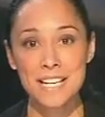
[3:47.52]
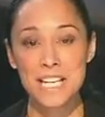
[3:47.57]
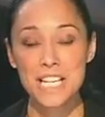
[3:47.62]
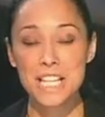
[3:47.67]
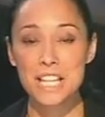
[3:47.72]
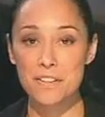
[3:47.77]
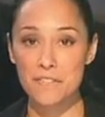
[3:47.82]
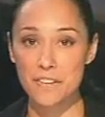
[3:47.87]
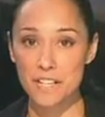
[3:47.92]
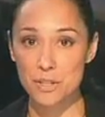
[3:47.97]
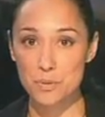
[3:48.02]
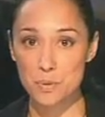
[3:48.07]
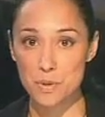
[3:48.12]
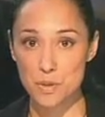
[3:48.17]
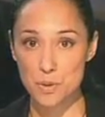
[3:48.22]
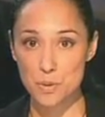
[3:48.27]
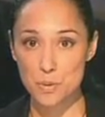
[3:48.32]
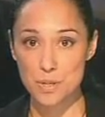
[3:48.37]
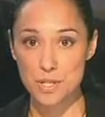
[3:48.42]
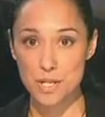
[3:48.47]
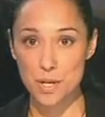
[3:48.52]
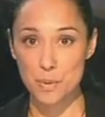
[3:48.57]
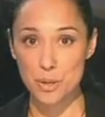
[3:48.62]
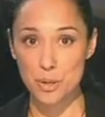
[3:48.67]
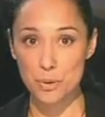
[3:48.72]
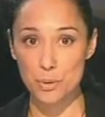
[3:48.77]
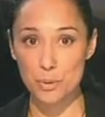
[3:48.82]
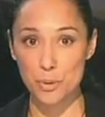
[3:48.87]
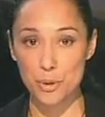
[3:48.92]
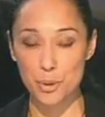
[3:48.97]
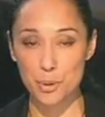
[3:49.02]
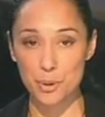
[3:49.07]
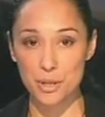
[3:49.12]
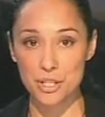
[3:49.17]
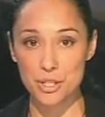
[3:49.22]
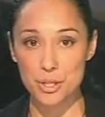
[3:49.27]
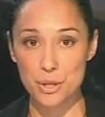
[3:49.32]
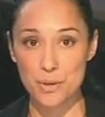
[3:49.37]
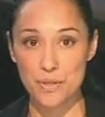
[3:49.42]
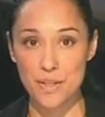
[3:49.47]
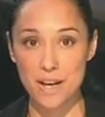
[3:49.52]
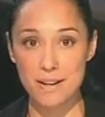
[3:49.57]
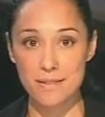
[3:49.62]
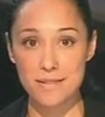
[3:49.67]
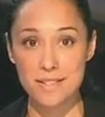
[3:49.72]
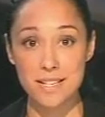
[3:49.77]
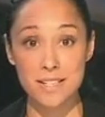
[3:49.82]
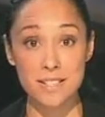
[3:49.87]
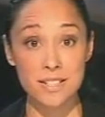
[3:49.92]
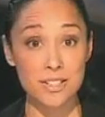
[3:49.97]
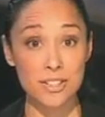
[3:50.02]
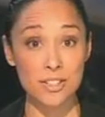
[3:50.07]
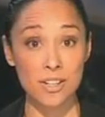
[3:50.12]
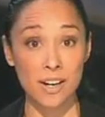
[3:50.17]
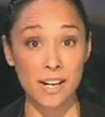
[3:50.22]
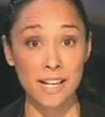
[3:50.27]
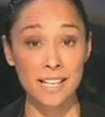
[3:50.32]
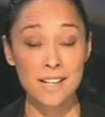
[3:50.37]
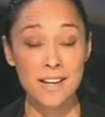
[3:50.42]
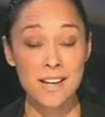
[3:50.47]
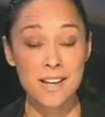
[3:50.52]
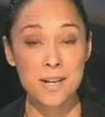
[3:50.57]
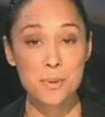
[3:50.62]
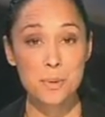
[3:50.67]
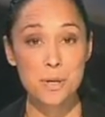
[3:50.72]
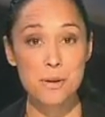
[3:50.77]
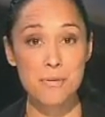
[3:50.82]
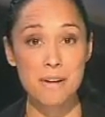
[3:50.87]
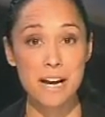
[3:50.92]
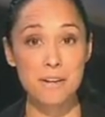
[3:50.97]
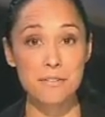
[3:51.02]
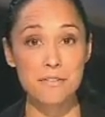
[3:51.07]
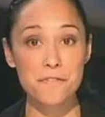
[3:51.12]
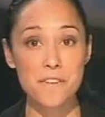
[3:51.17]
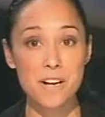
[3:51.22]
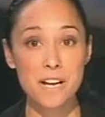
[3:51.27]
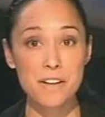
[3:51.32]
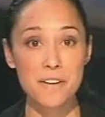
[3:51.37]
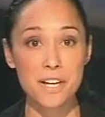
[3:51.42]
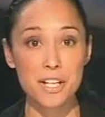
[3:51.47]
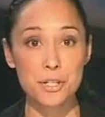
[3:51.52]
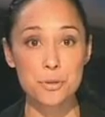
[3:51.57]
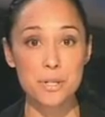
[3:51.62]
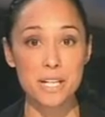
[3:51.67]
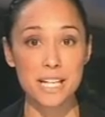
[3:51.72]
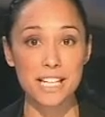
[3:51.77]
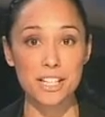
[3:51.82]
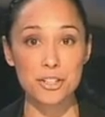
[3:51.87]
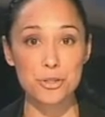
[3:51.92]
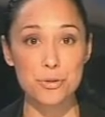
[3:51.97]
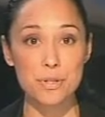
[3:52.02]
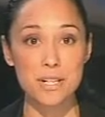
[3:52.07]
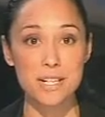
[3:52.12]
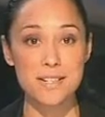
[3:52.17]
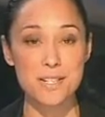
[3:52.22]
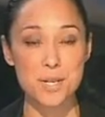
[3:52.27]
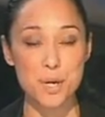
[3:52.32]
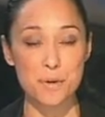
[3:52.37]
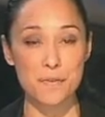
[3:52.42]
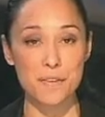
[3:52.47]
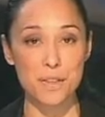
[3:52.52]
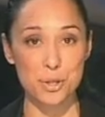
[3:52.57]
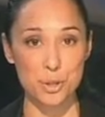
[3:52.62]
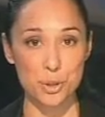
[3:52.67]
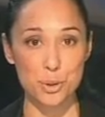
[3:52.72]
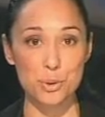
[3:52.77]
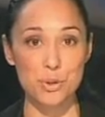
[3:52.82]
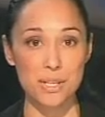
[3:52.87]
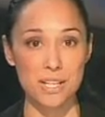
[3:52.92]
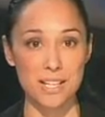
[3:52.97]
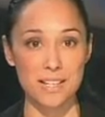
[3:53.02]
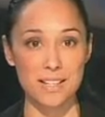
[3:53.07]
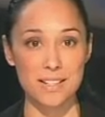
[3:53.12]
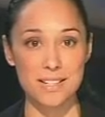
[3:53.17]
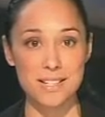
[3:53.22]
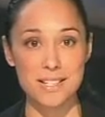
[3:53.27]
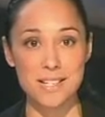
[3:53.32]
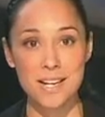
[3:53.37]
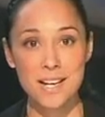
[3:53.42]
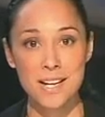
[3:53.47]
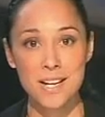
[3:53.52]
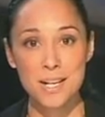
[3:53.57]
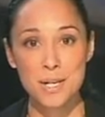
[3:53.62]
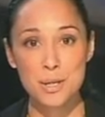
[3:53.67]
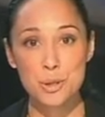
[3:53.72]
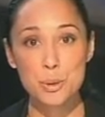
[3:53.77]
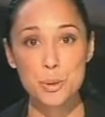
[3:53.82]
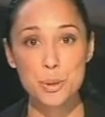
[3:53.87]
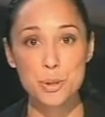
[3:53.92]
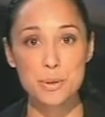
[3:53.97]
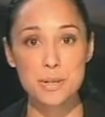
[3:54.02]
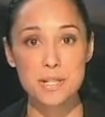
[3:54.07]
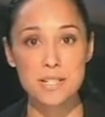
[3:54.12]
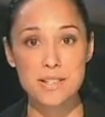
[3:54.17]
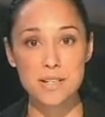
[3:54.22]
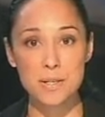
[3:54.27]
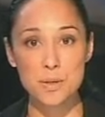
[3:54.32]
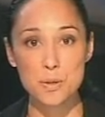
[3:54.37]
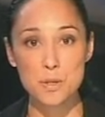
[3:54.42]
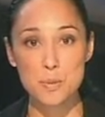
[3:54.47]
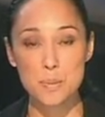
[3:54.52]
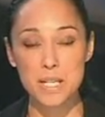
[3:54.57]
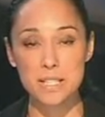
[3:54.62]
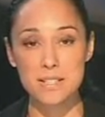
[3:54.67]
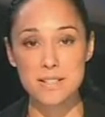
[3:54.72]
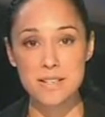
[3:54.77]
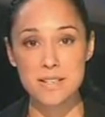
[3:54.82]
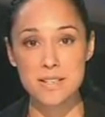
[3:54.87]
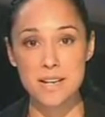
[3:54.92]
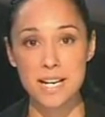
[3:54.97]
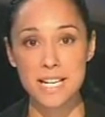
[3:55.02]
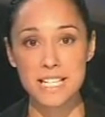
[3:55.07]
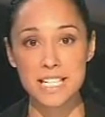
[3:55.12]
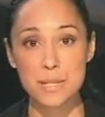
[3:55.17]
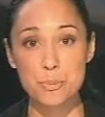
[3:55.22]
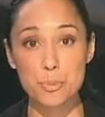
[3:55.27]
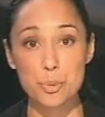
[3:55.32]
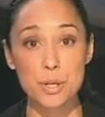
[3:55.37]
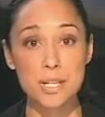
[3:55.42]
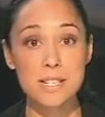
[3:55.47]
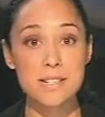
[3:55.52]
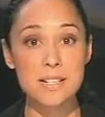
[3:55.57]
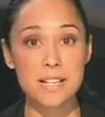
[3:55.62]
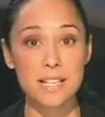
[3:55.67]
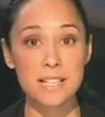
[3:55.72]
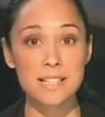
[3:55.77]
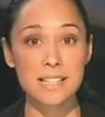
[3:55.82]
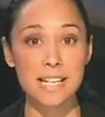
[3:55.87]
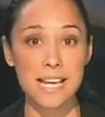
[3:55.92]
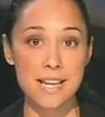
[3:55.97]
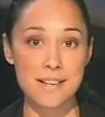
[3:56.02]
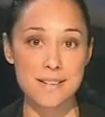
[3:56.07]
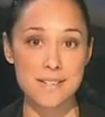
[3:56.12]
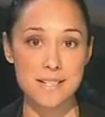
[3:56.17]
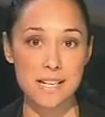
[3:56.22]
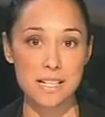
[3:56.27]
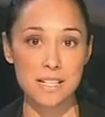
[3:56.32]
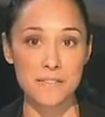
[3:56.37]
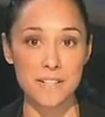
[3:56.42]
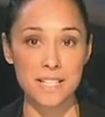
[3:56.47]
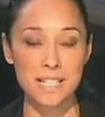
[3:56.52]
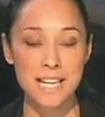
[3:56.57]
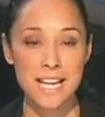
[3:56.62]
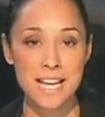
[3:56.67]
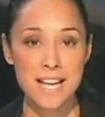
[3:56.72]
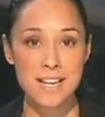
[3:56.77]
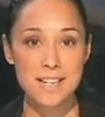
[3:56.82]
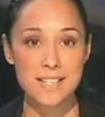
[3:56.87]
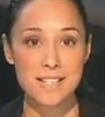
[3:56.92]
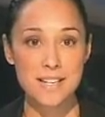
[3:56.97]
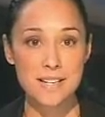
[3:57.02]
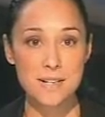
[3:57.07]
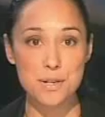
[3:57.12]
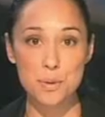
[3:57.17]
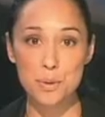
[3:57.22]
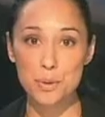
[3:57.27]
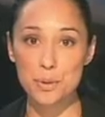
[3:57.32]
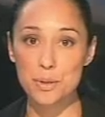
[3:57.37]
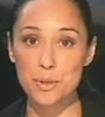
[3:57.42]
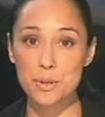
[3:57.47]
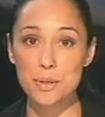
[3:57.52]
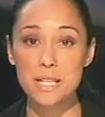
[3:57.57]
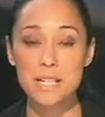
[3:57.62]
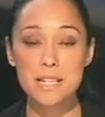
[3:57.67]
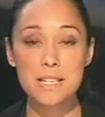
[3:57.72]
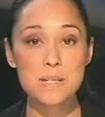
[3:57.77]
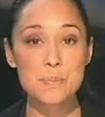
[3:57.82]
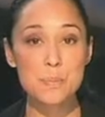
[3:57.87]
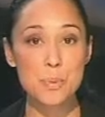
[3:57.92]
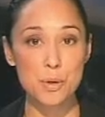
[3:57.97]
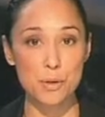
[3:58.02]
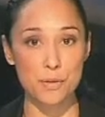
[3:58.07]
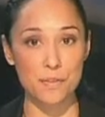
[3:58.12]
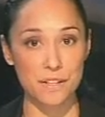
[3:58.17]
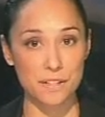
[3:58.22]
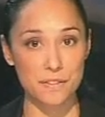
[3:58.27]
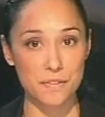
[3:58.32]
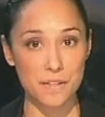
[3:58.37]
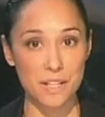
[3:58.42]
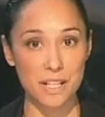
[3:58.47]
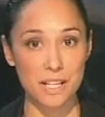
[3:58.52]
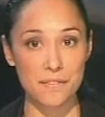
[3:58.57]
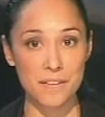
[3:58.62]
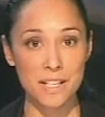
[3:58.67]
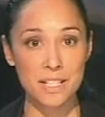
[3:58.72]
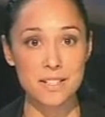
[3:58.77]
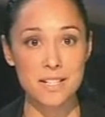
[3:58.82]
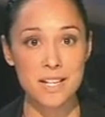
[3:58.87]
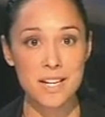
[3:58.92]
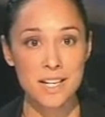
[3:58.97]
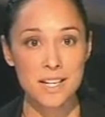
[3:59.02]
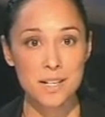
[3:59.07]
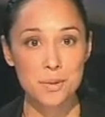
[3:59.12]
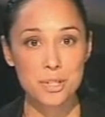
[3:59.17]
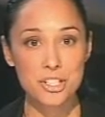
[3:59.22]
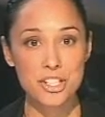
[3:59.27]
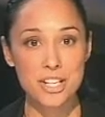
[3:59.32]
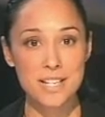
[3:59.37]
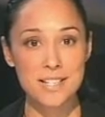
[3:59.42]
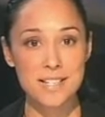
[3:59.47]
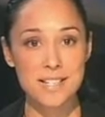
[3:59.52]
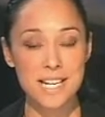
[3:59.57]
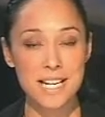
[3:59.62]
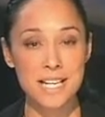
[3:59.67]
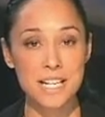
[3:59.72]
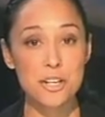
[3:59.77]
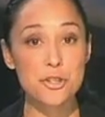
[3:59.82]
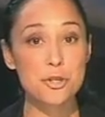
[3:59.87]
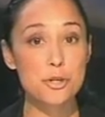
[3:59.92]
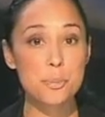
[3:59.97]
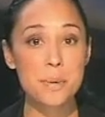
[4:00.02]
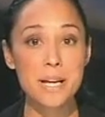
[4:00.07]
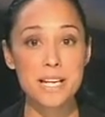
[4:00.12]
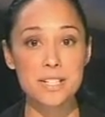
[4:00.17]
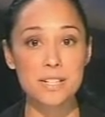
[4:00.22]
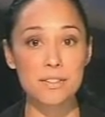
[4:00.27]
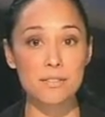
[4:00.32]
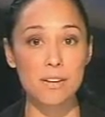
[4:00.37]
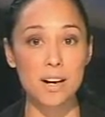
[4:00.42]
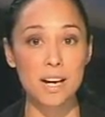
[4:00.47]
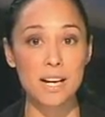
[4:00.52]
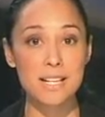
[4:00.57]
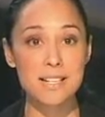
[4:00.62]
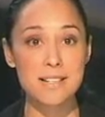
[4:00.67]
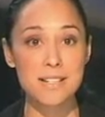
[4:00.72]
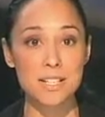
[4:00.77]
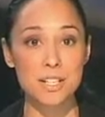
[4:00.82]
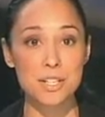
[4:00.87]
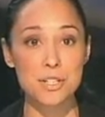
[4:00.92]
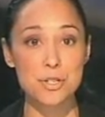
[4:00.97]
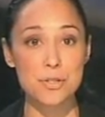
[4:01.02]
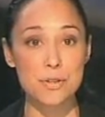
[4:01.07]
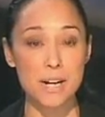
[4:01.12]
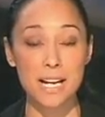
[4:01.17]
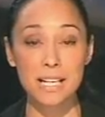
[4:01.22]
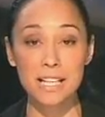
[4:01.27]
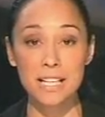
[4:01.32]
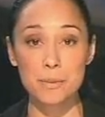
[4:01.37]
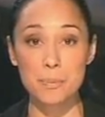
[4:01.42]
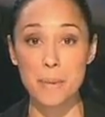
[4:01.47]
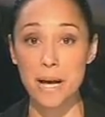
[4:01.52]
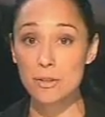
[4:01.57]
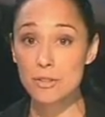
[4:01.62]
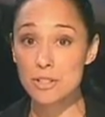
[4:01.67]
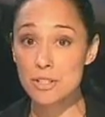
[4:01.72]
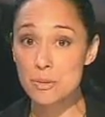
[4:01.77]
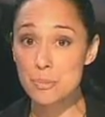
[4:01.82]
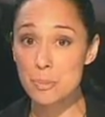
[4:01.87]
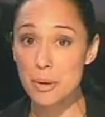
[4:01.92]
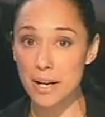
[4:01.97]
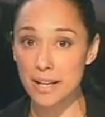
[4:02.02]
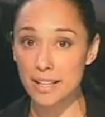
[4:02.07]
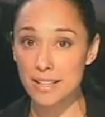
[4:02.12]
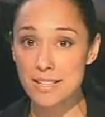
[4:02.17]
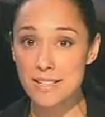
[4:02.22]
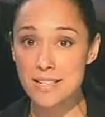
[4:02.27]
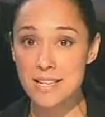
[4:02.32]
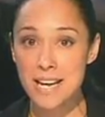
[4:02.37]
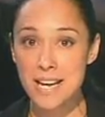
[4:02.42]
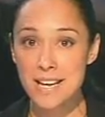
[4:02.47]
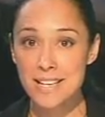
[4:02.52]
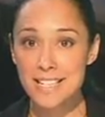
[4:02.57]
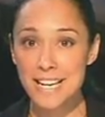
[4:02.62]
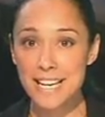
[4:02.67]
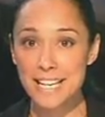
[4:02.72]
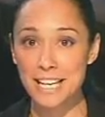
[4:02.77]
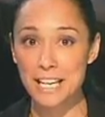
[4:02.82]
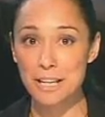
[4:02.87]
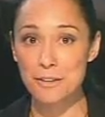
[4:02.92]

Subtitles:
The event was also in Rotorua in 2009 with around 500 entries over the 2 years. Rotorua Single Speed Society President Gaz Sullivan says Rotorua is perfect for the event, which has seen a dramatic rise in Australian mountain bikers taking